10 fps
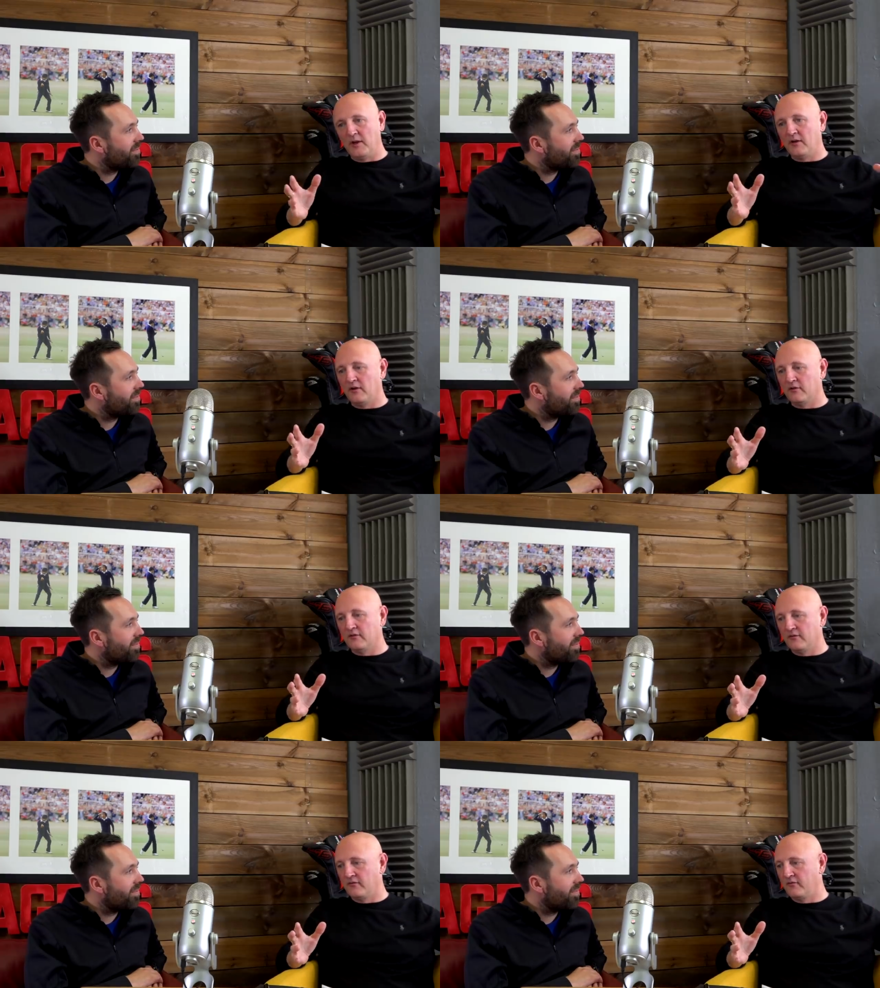
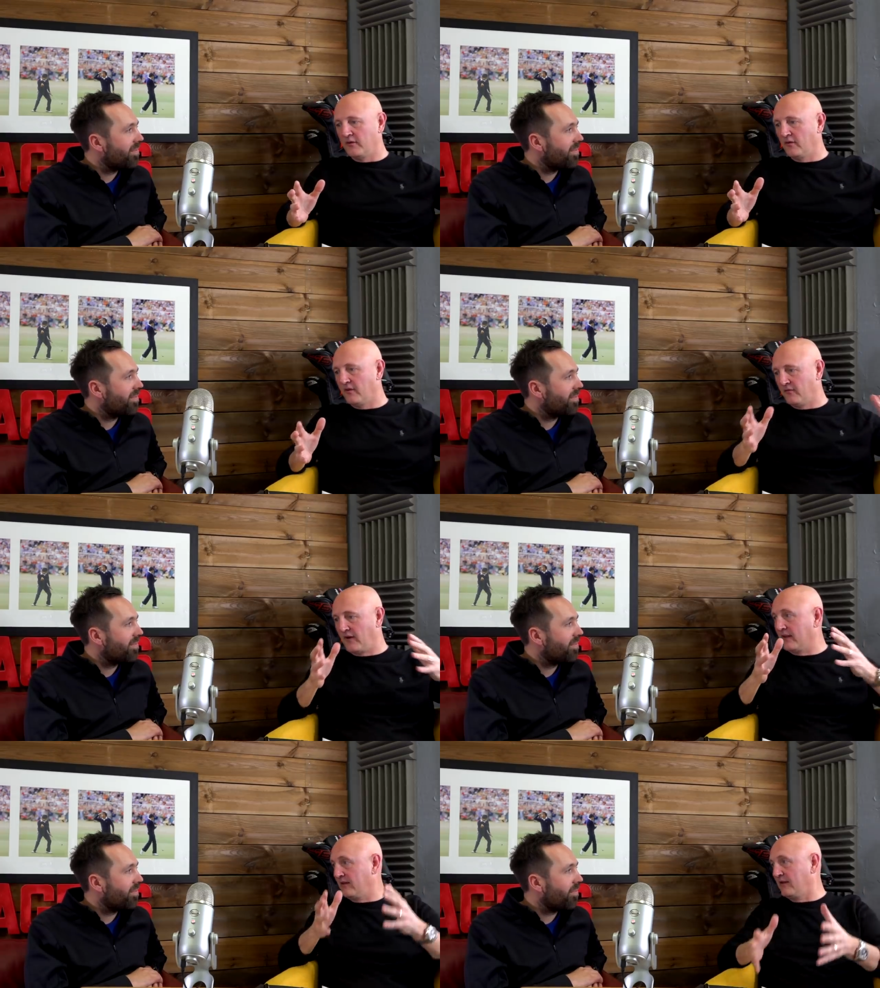Speaker 1: because of
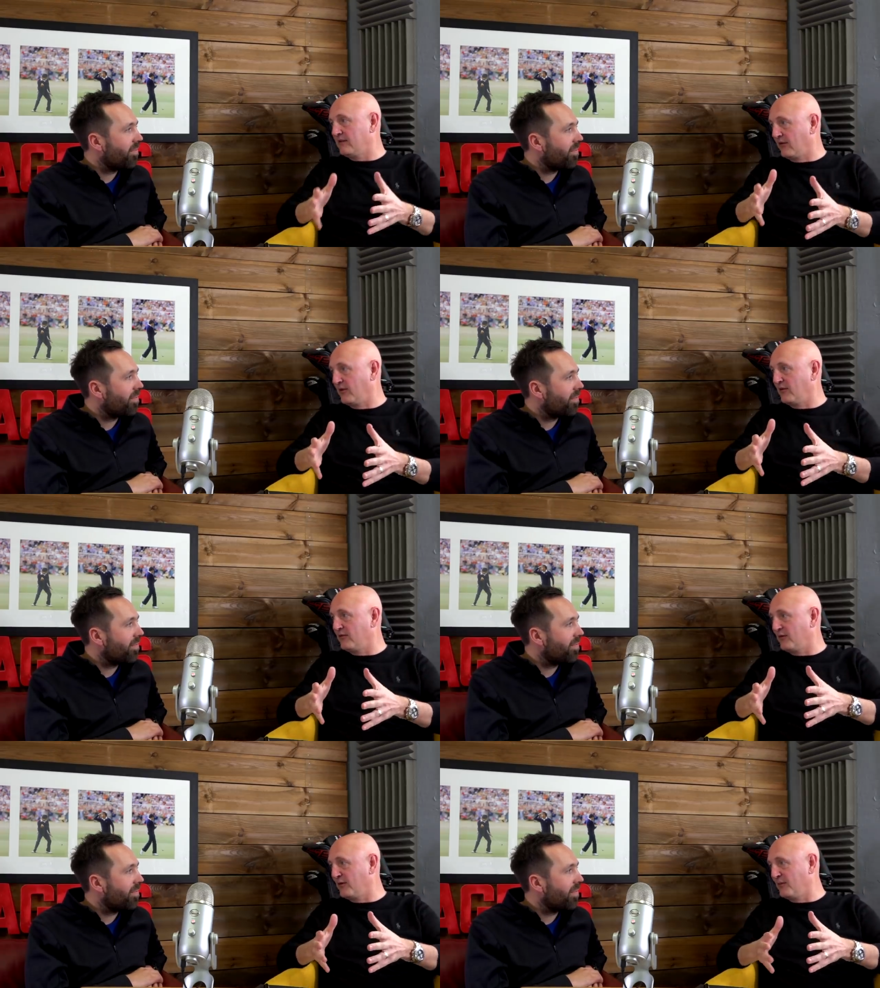fact that it's on this
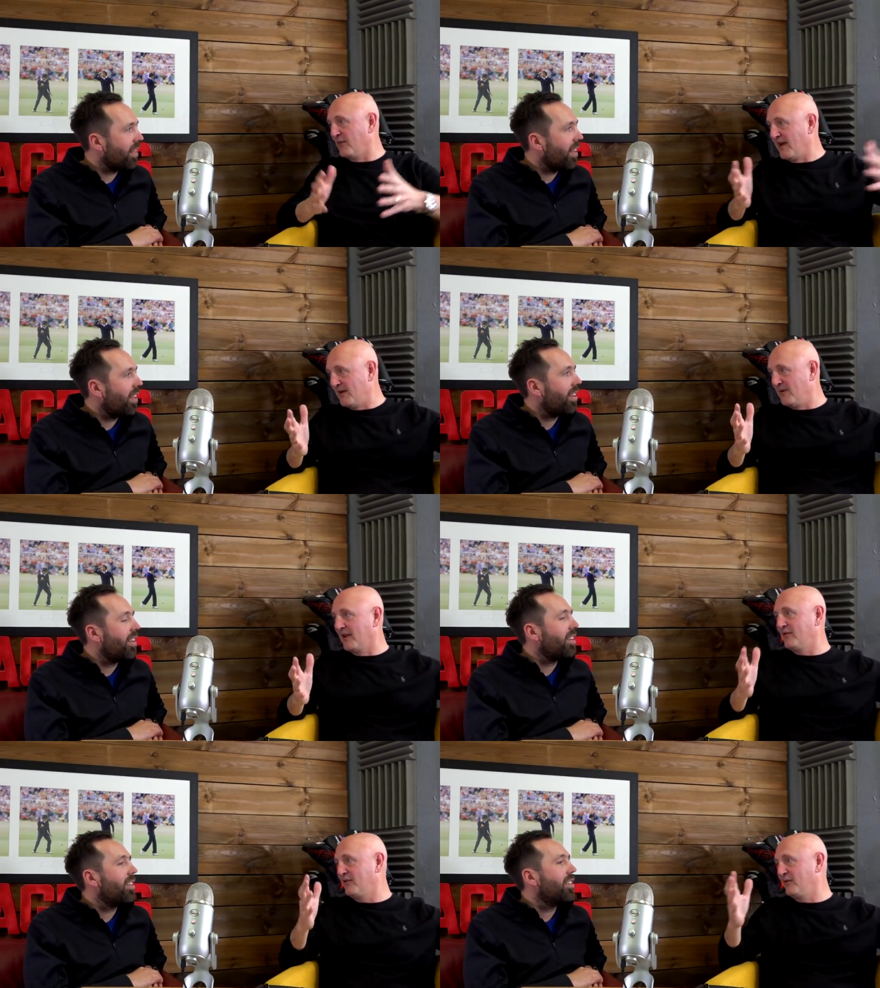soil, maybe I
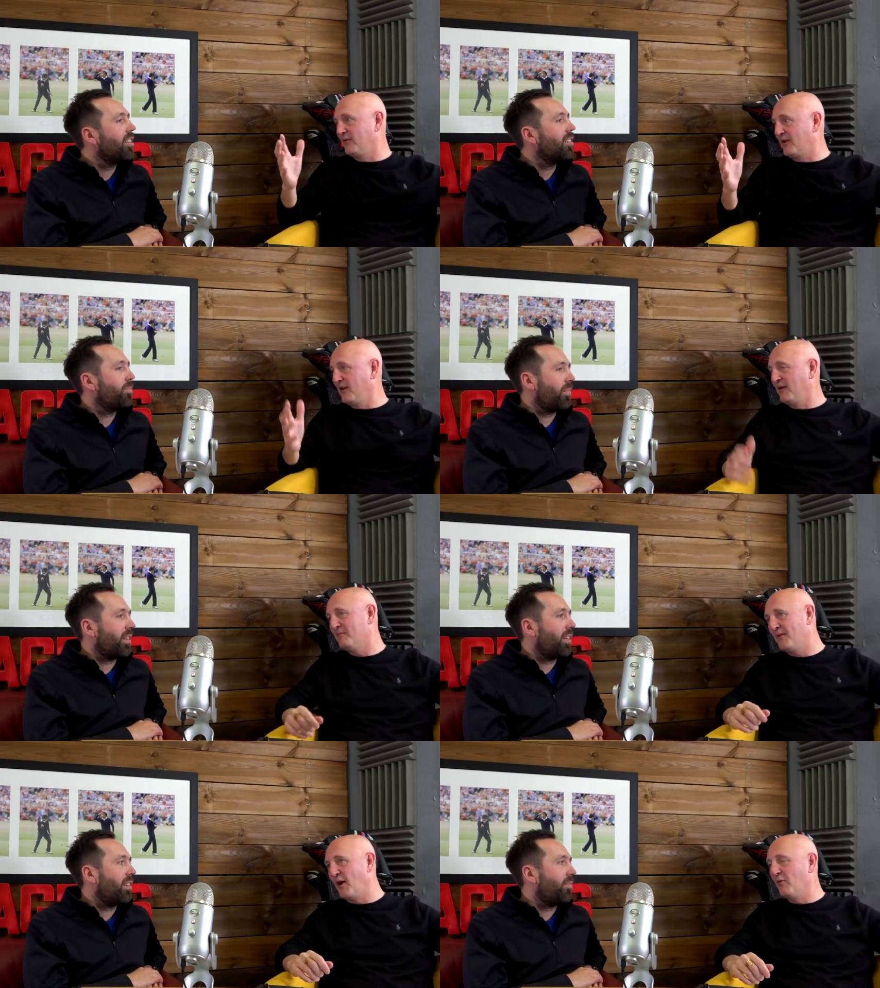choose the
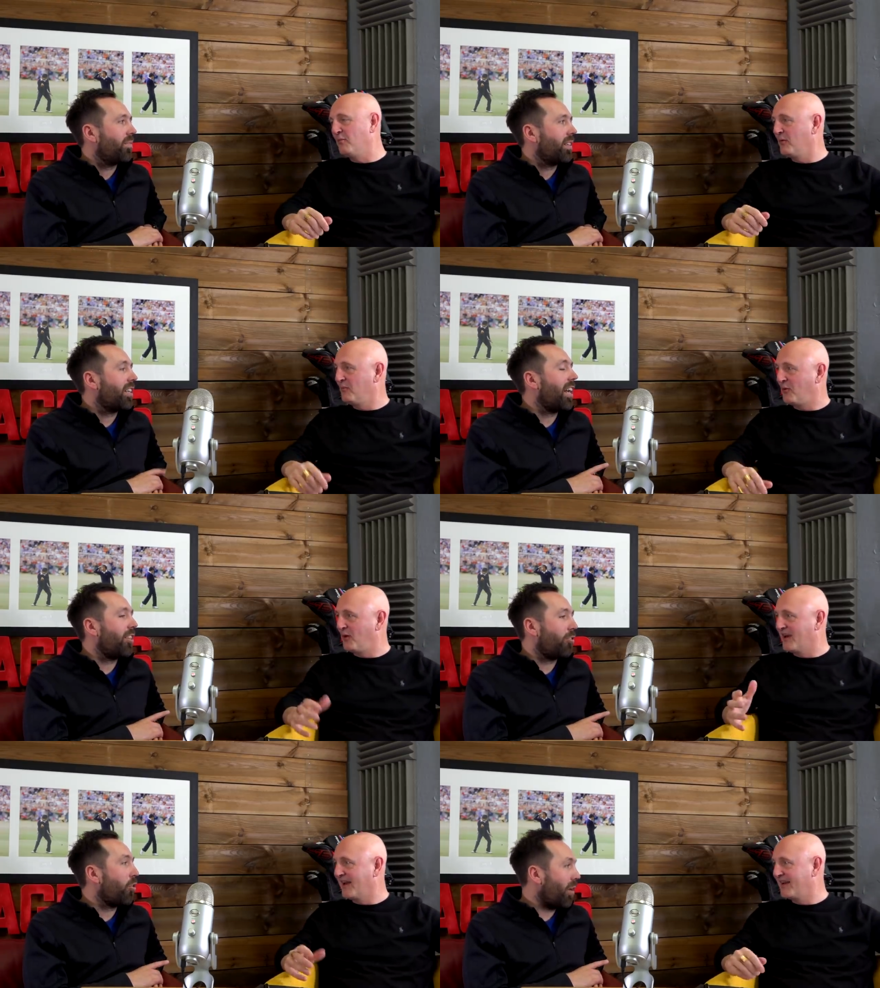open. Can I
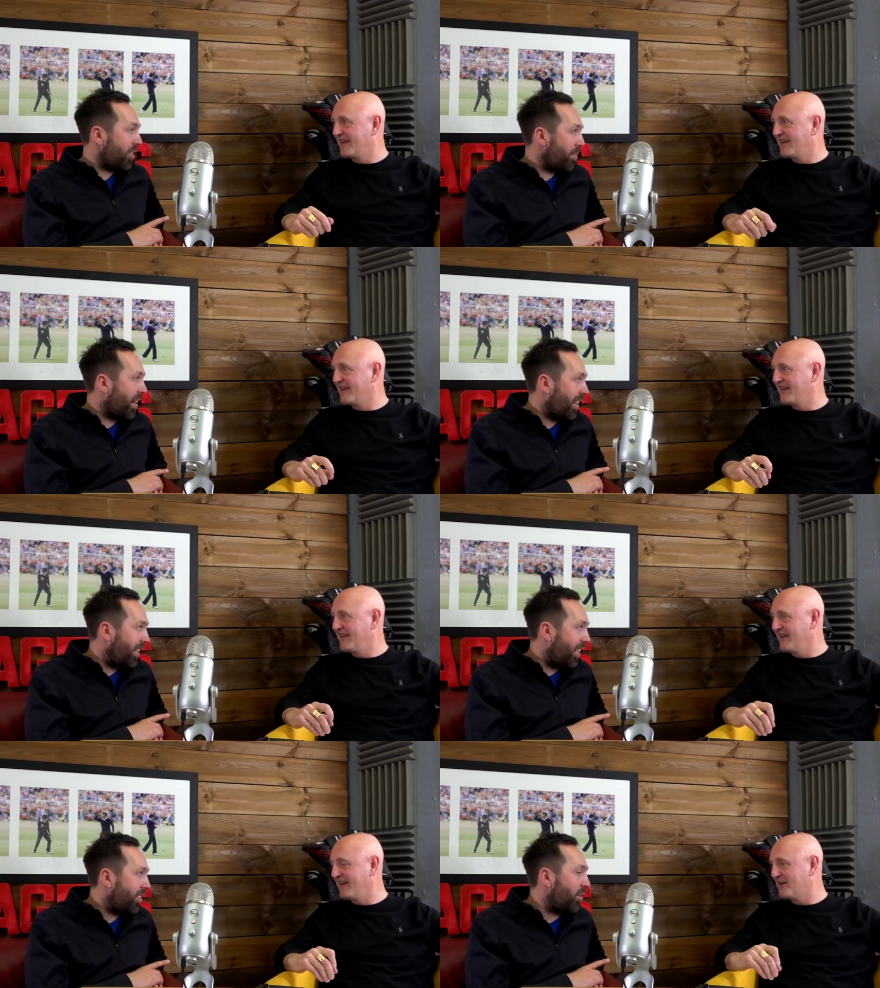throw again. a question back at you
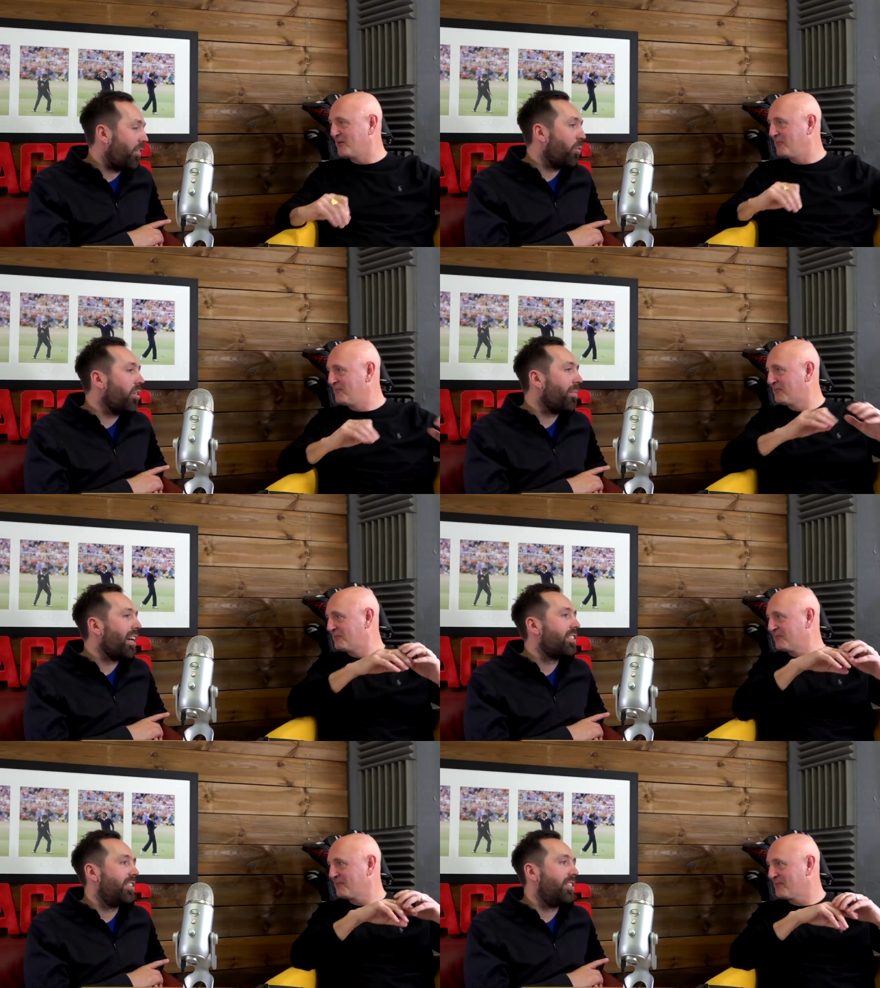then? Yeah, so if you won
Speaker 2: the
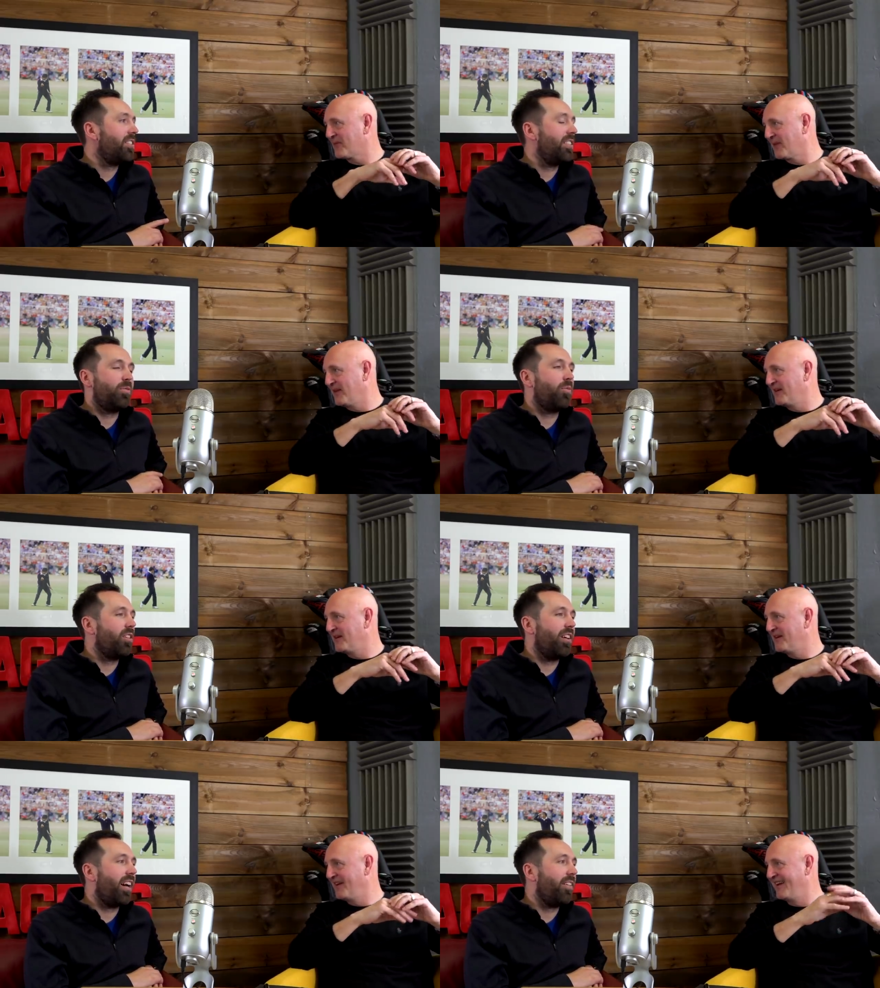Masters, there's
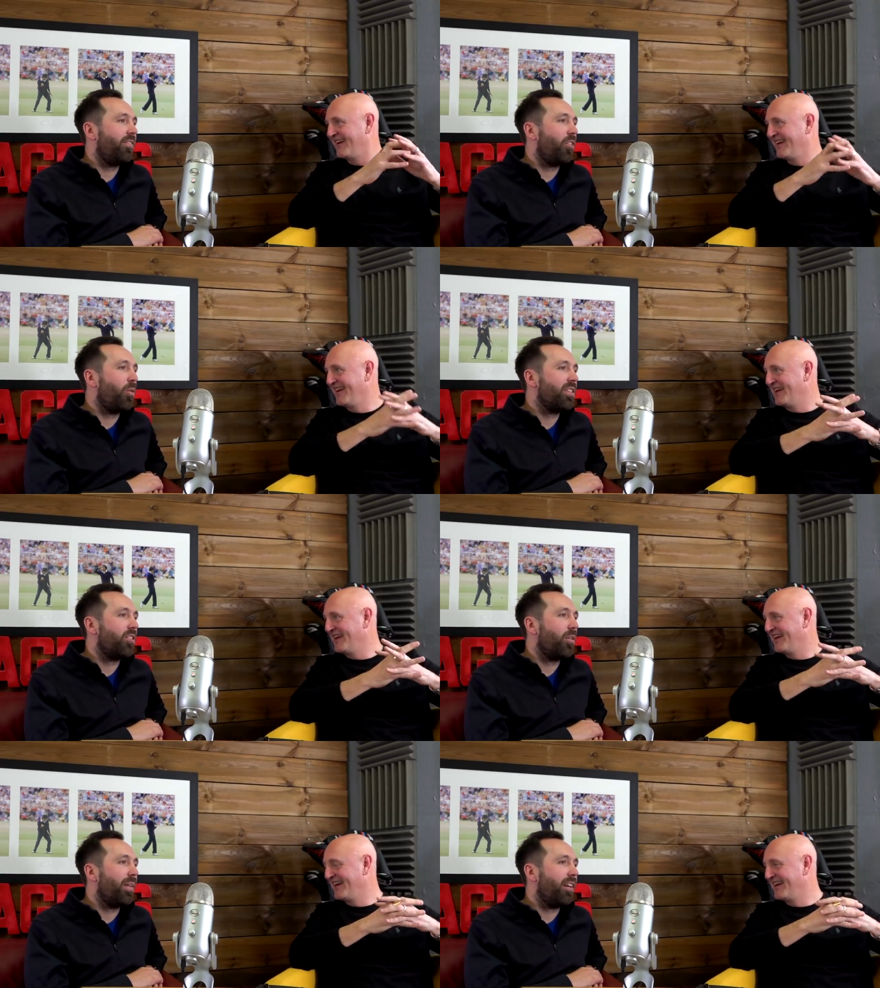one that I've always
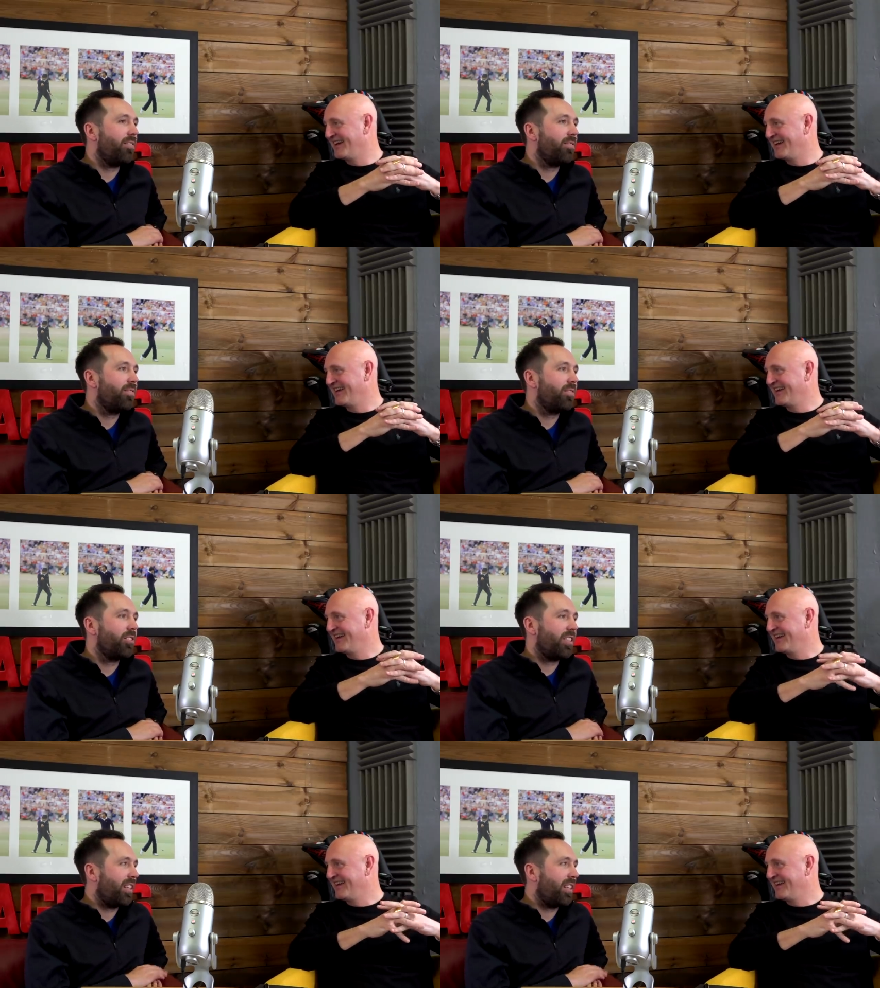thought about. Just